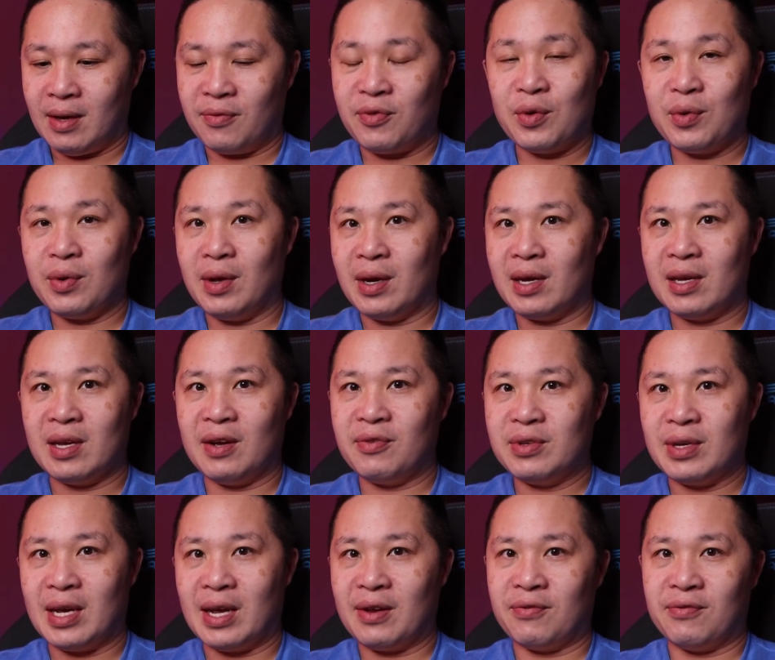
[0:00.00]
if you're lucky enough
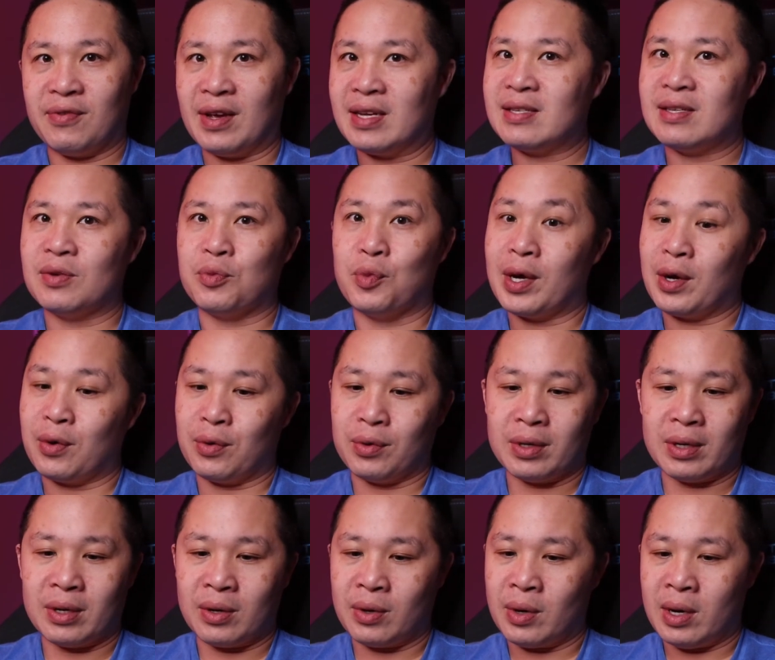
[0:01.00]
to have invested way
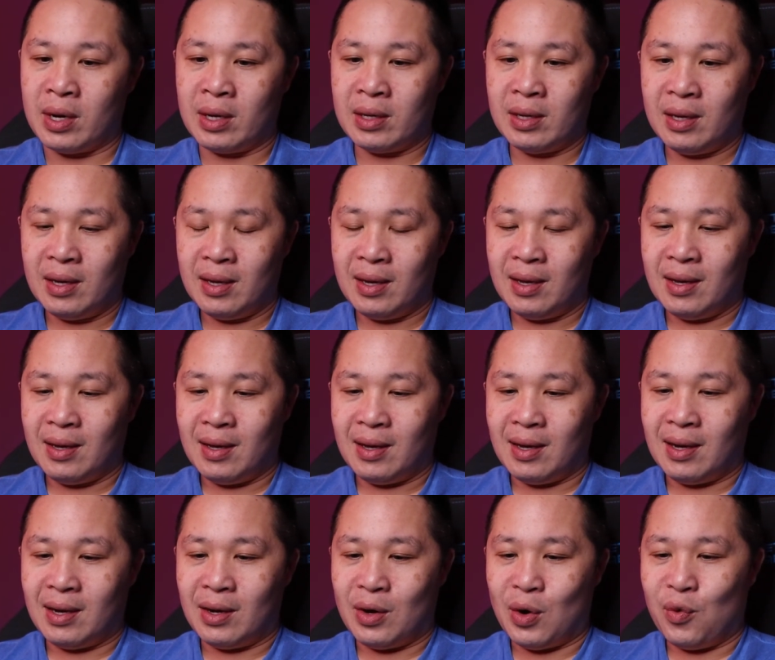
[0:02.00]
earlier on,
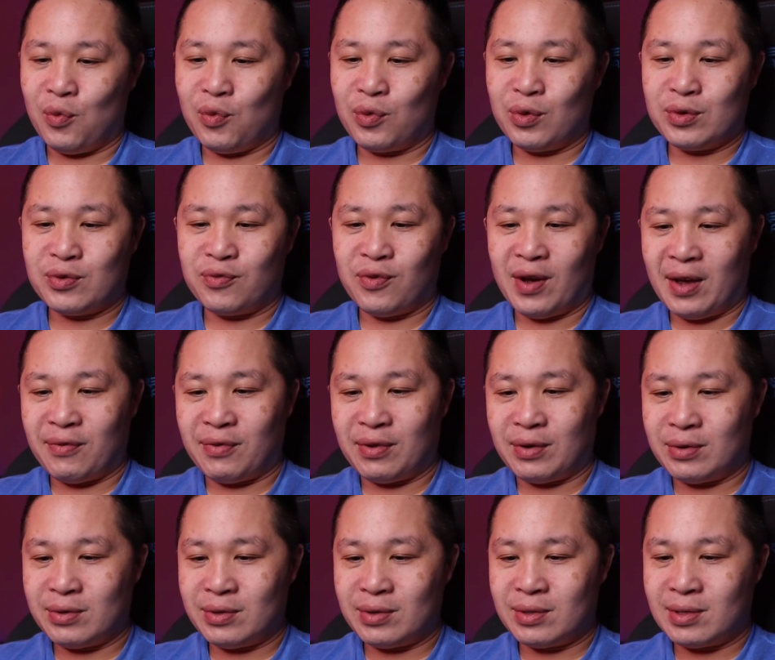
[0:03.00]
over those 5
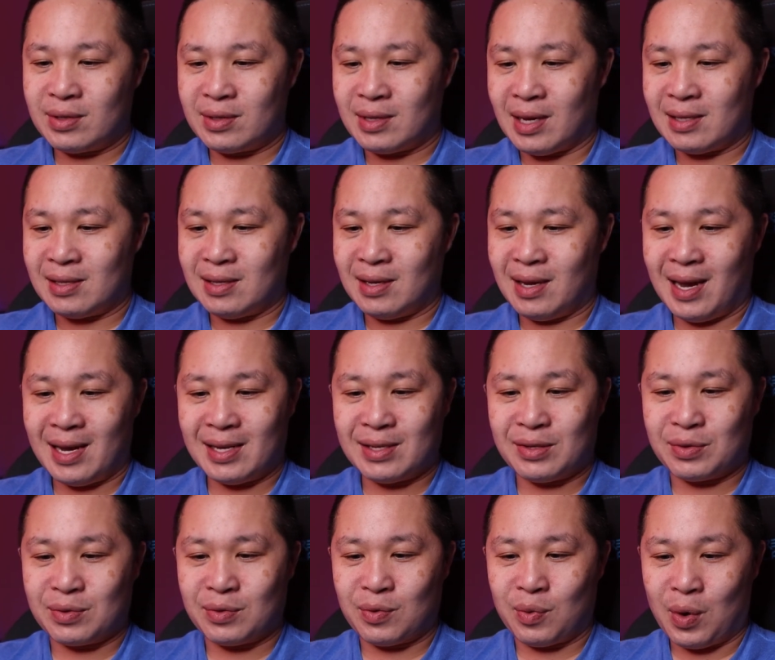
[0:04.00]
years, Tesla
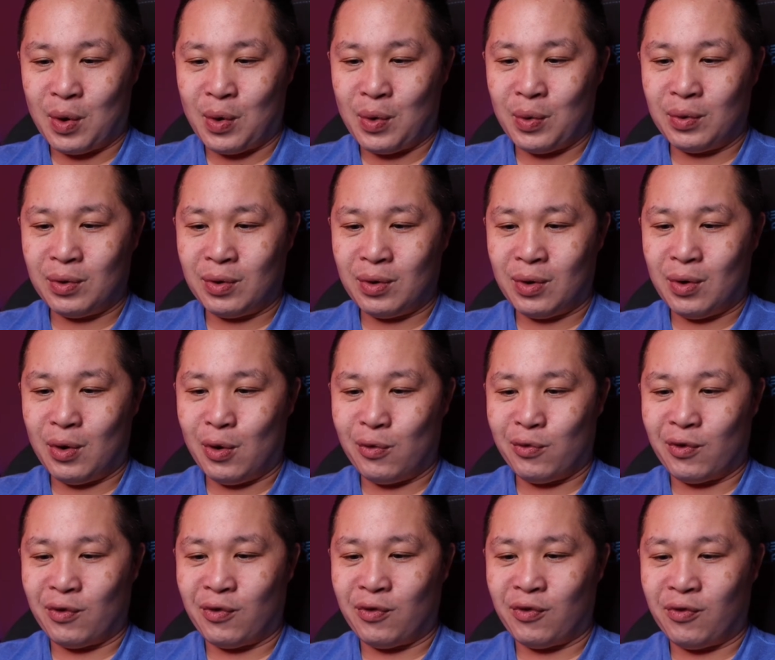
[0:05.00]
has grown
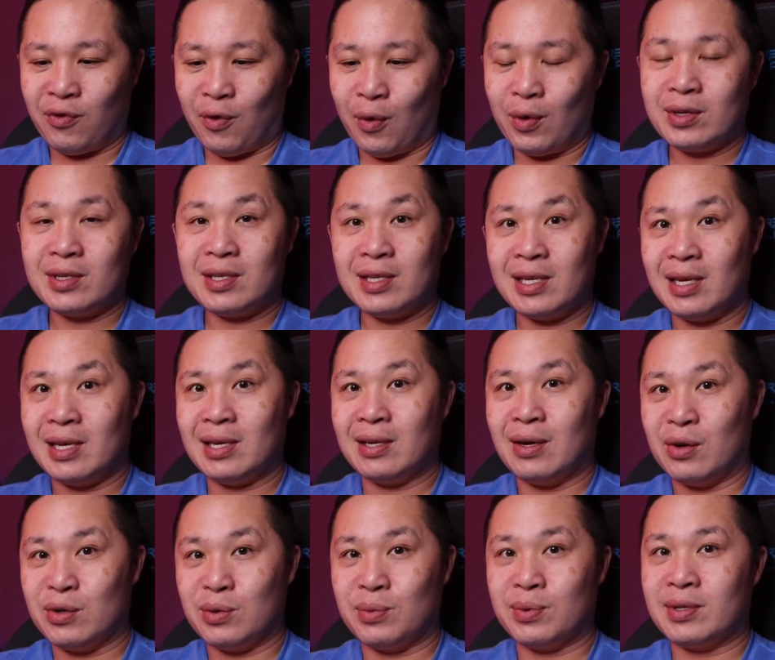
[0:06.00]
over
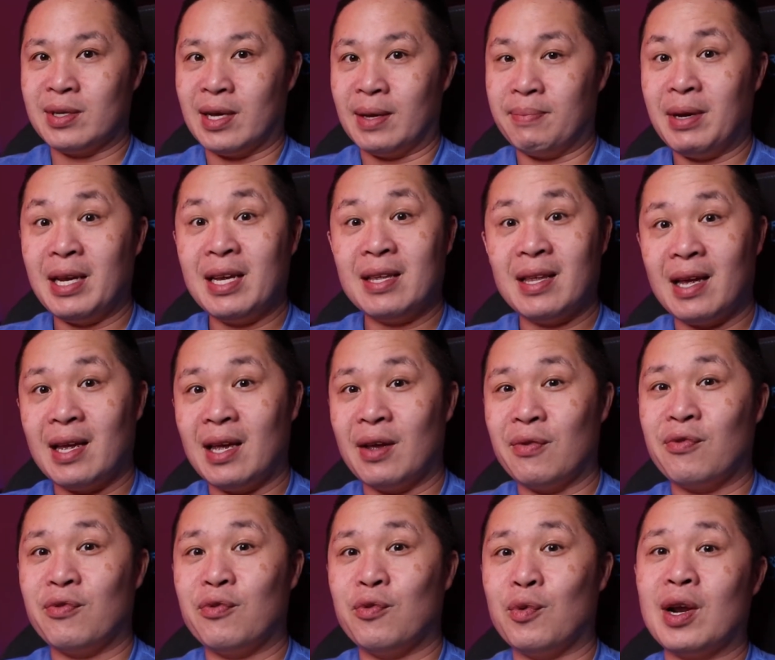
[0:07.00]
1,400%, meaning that
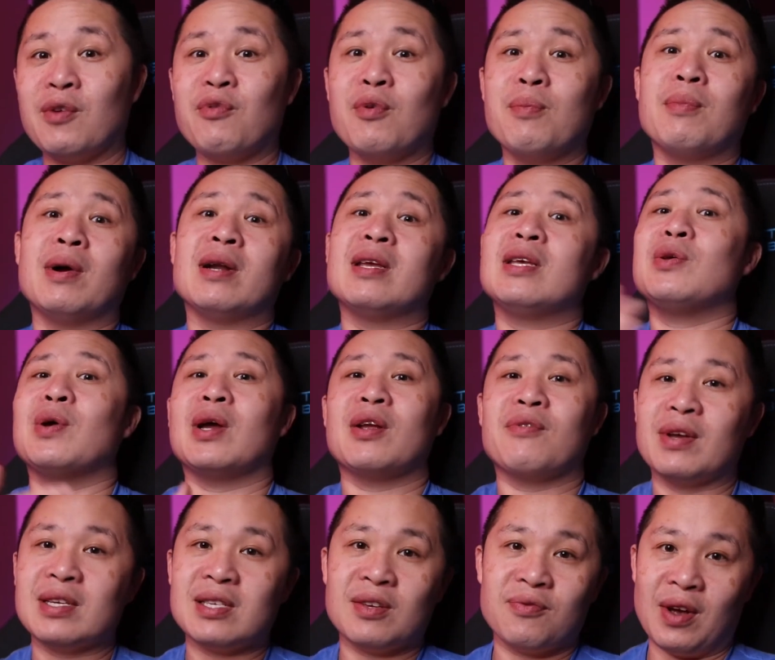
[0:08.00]
if whatever money you had
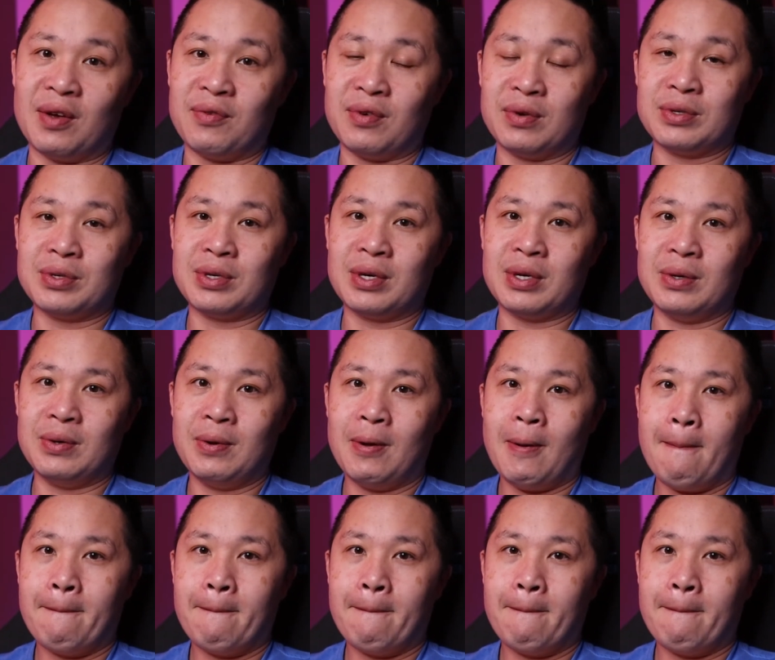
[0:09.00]
invested 5 years ago,